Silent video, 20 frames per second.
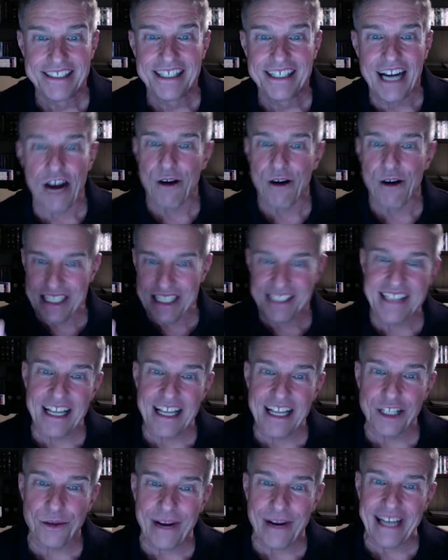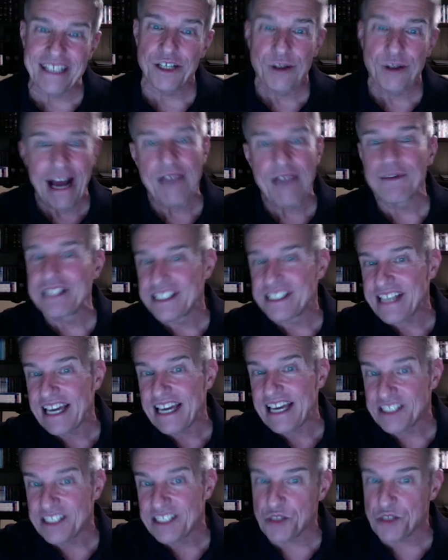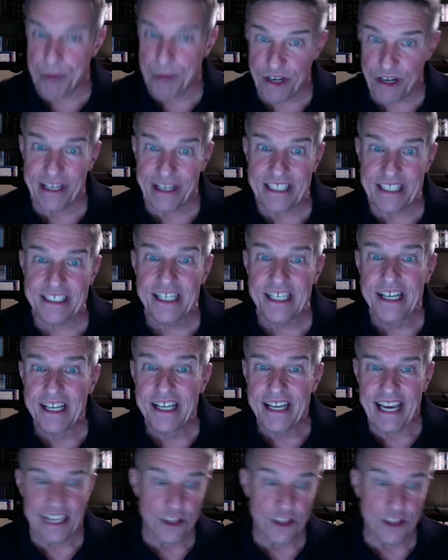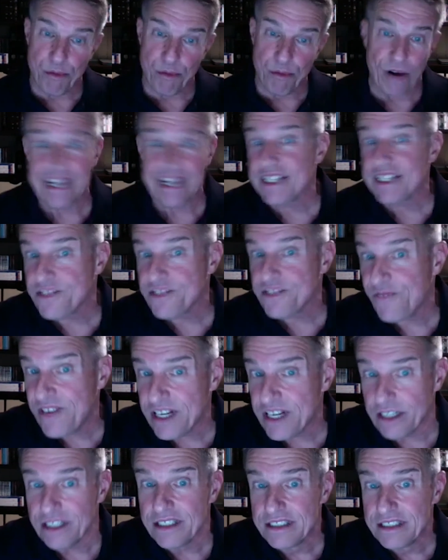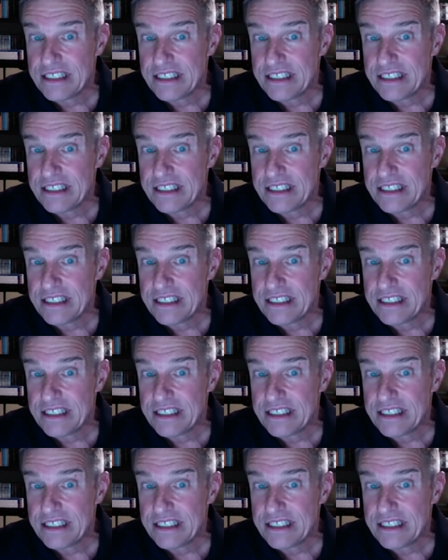our accelerator i would say is spirit and the brake is fear